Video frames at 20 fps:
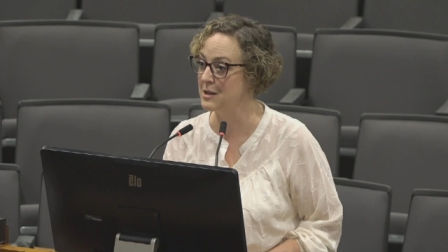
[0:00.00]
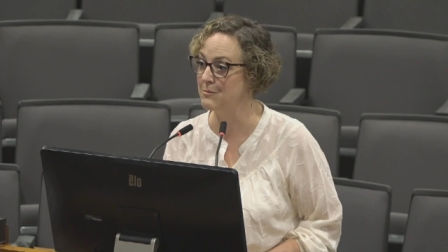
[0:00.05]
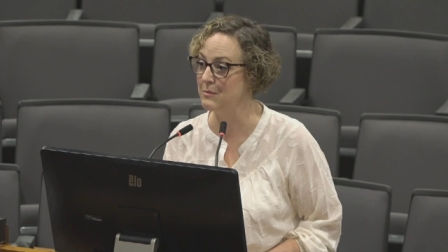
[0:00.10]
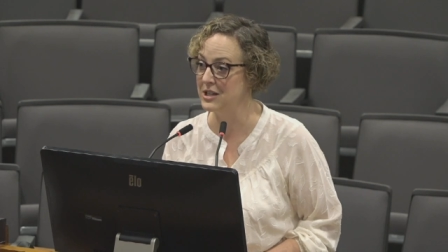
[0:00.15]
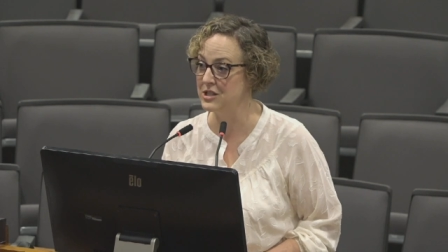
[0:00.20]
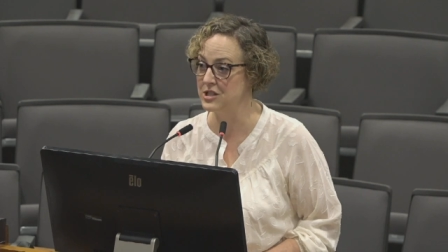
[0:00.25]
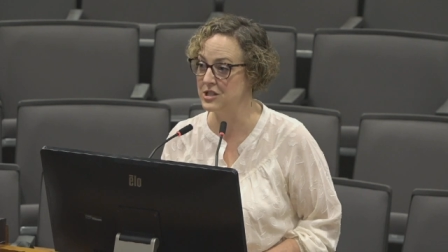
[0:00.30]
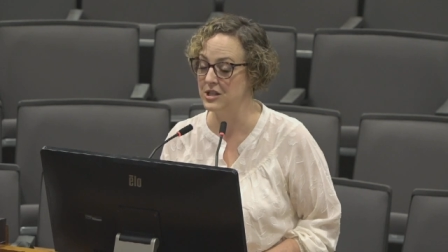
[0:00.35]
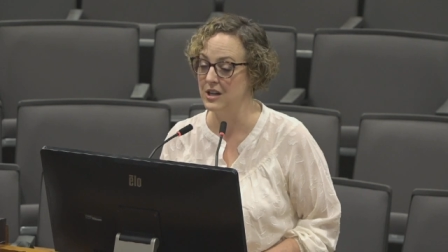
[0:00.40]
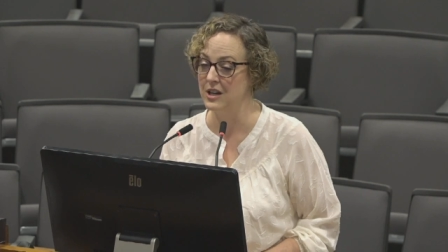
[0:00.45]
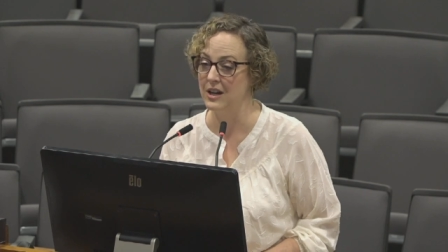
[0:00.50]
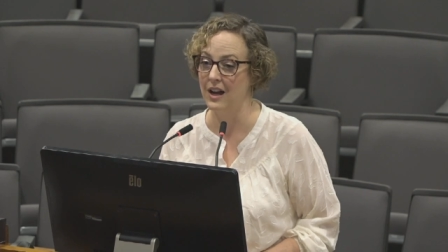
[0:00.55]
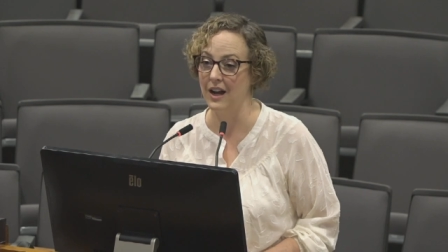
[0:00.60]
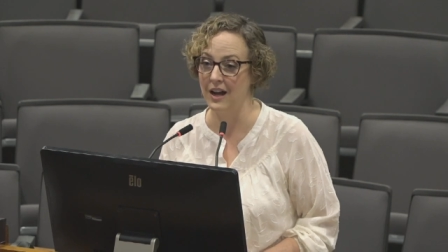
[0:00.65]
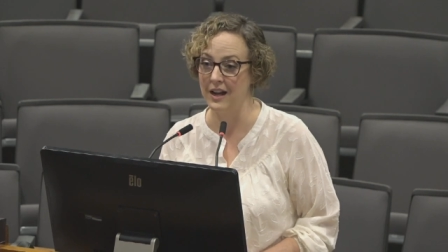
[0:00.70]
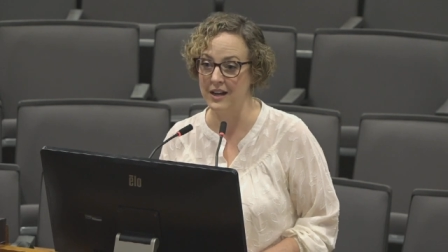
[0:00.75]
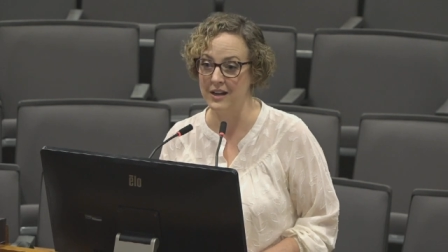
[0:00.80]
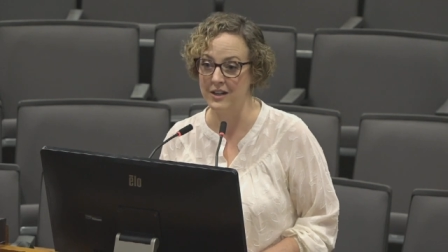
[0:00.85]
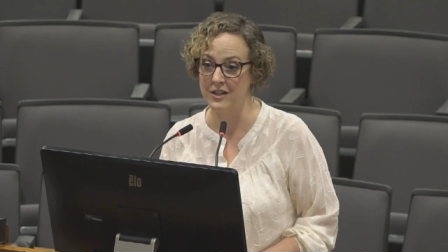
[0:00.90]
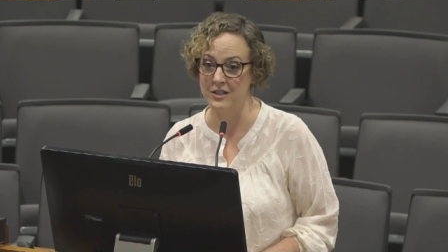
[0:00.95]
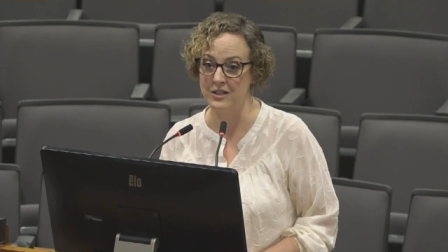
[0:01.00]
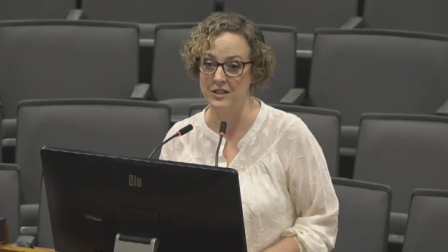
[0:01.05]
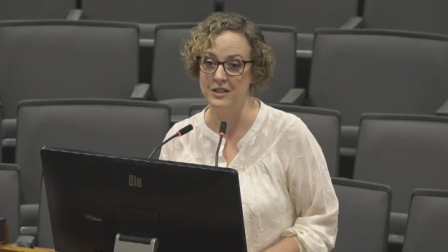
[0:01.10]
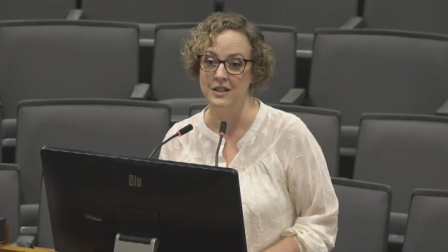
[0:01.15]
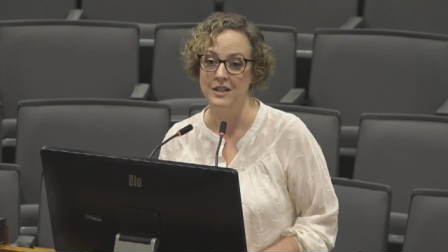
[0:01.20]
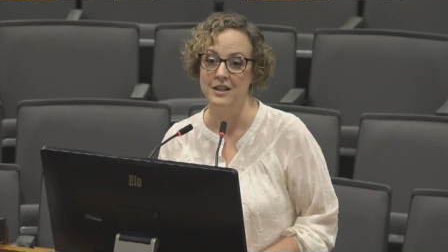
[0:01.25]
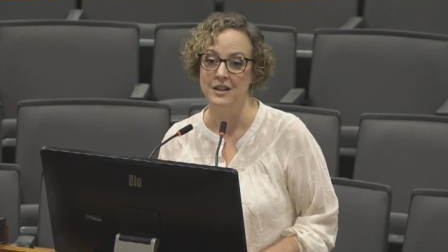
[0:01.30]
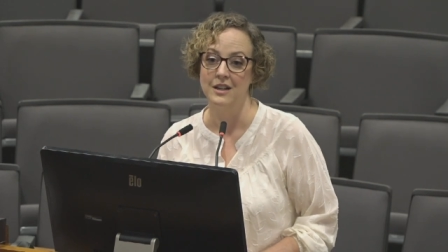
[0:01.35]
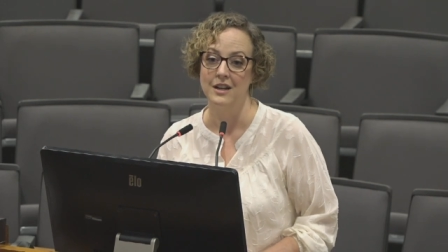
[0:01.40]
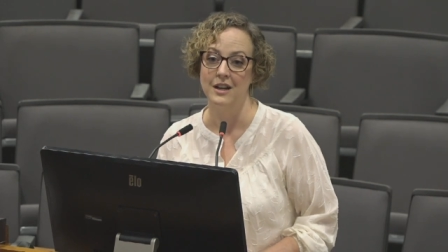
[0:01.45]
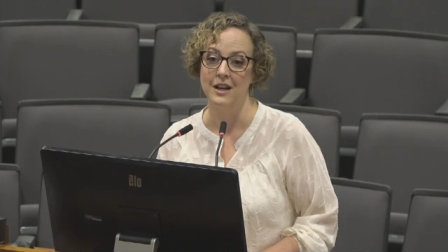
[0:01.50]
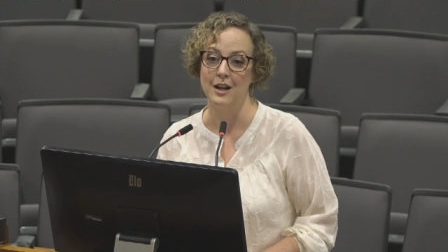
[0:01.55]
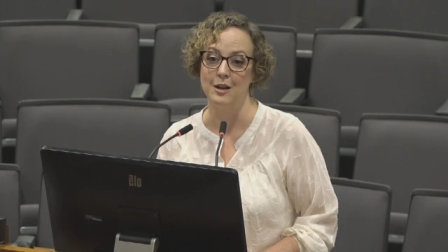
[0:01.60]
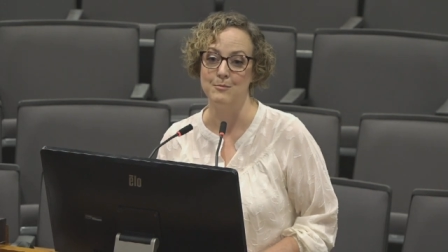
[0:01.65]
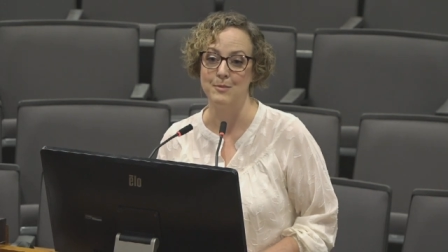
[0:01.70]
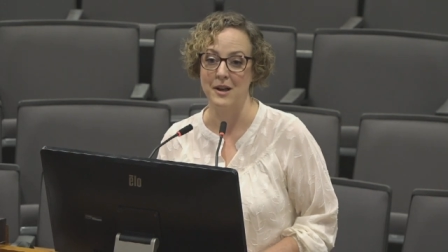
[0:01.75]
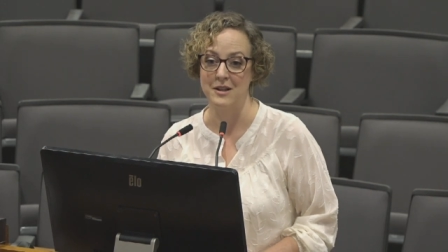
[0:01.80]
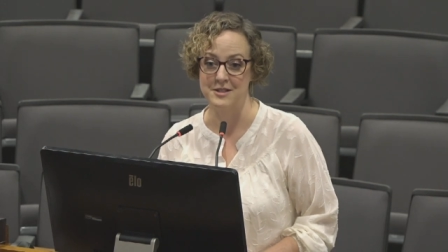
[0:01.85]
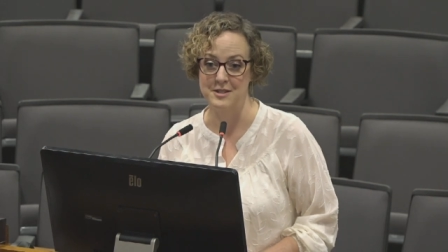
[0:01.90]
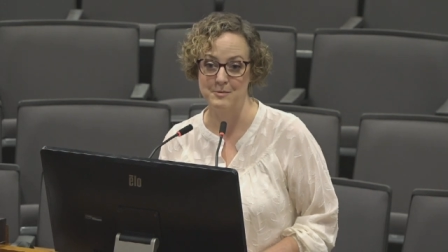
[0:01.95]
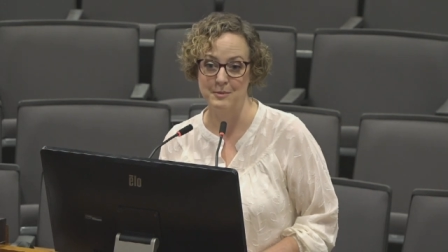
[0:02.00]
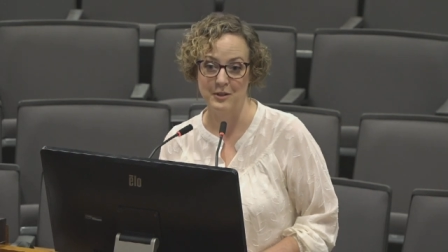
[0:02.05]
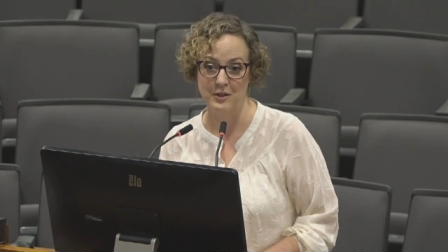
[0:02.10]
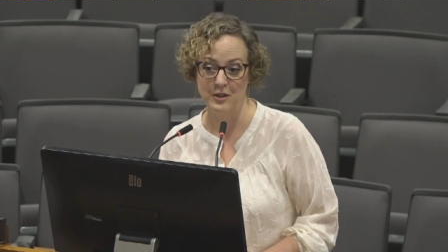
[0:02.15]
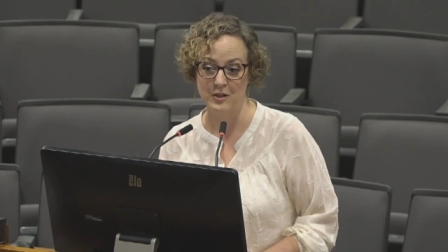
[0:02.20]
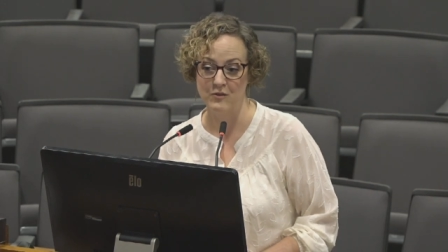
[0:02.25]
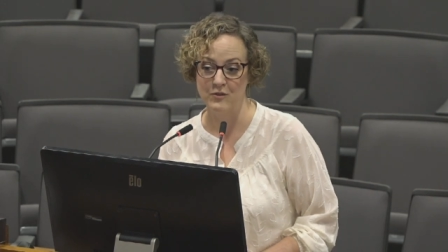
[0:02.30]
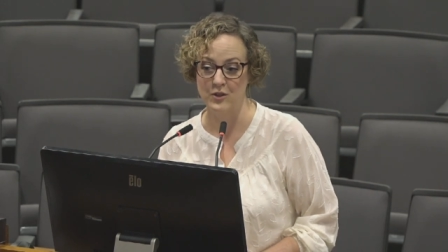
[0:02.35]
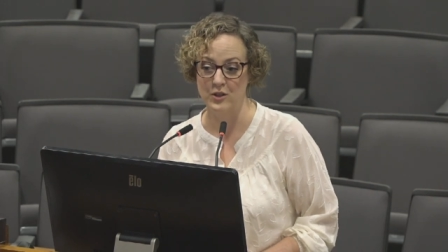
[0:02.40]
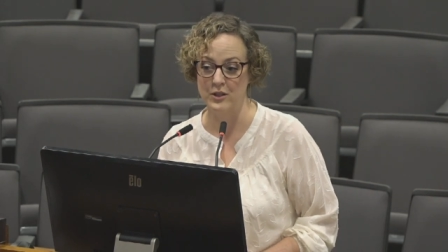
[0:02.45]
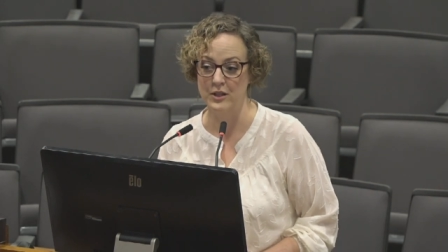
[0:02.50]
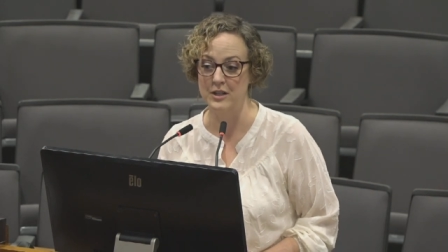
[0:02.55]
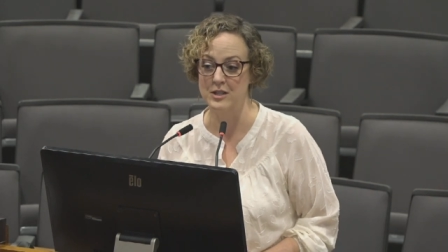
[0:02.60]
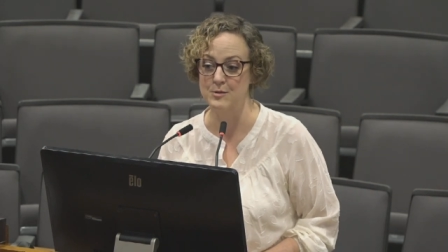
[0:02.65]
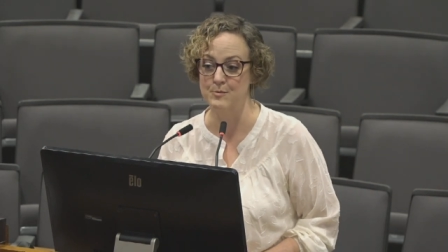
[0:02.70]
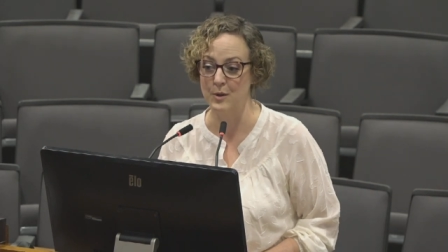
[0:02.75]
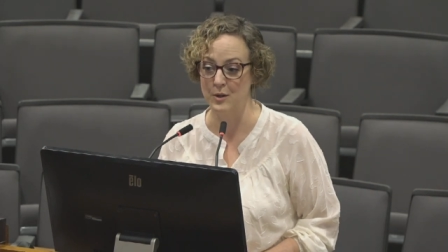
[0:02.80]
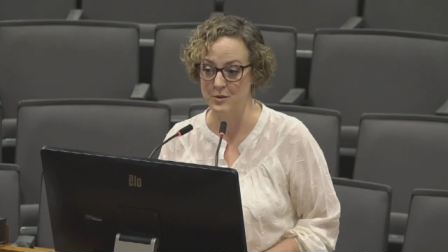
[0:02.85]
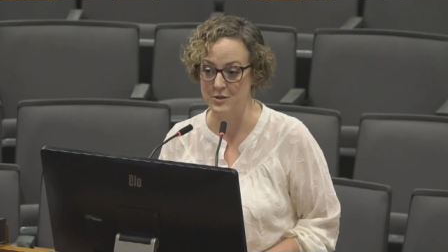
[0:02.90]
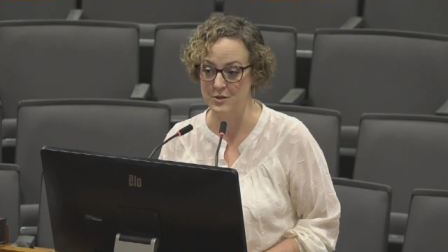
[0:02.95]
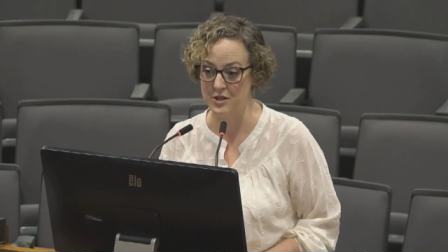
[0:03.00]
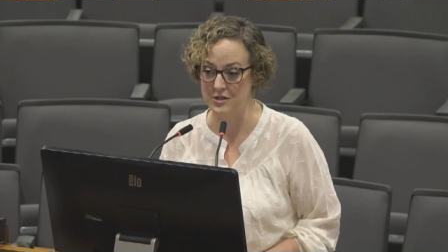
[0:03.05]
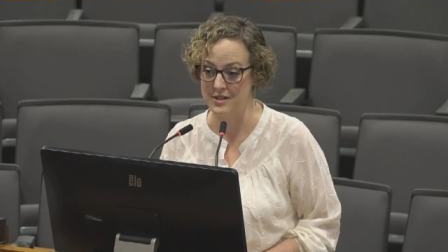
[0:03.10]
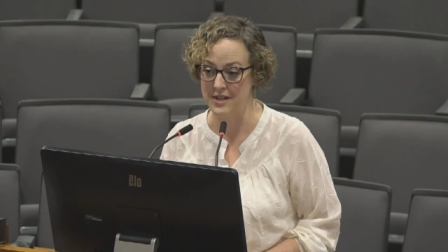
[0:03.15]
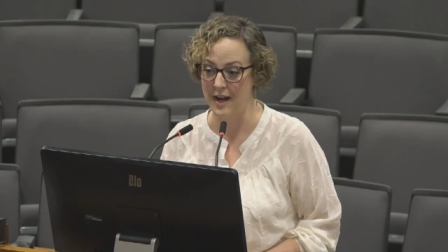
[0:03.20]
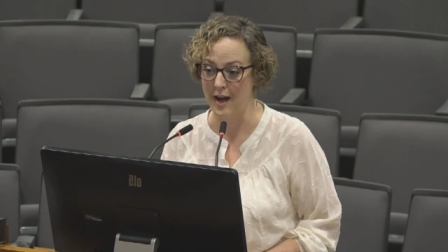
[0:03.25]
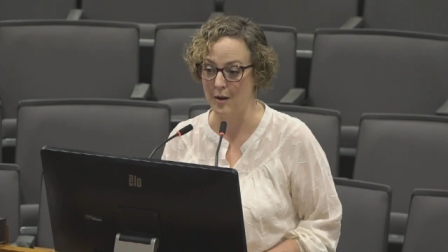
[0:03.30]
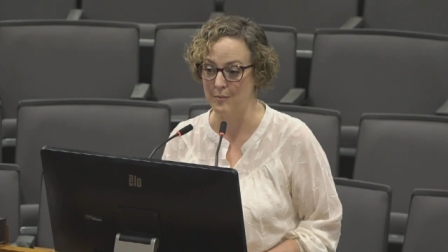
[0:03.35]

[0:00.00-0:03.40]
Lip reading: a much higher possibility for an exposure to